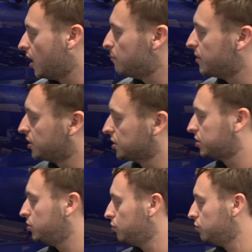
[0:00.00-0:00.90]
They're
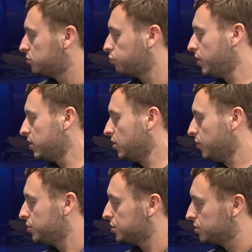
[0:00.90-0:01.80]
just used with,
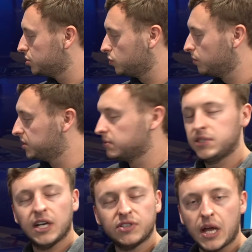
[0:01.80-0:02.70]
you just install them with
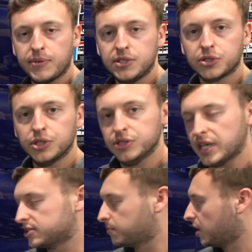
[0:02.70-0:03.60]
some self-tapping screws
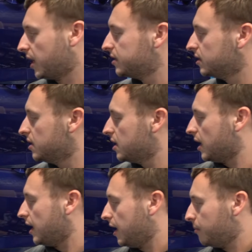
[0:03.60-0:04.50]
that are supplied.
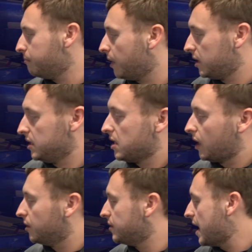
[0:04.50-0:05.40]
But
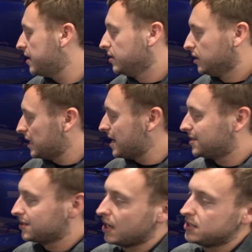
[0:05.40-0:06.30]
other than that, that
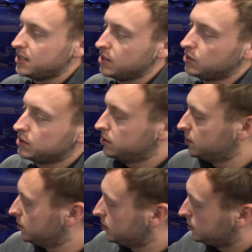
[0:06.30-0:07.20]
is the side seal
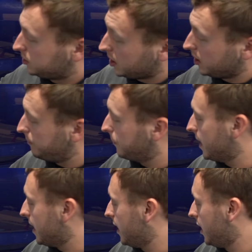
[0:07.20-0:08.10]
skirt,
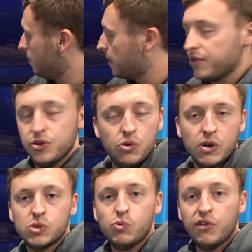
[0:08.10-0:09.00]
and the new
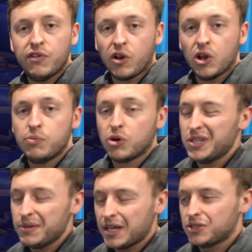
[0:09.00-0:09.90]
ones will follow
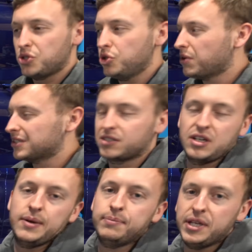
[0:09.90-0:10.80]
probably in about 2 months'
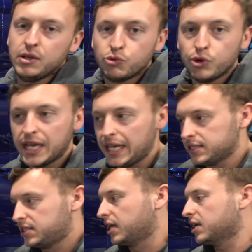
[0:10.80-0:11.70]
time, being
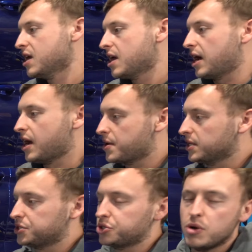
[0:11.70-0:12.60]
realistic, because
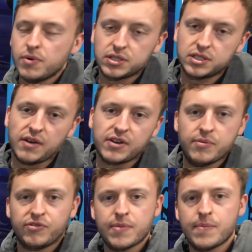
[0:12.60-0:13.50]
there's so much stuff
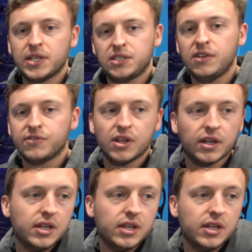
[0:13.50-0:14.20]
coming from M8C for the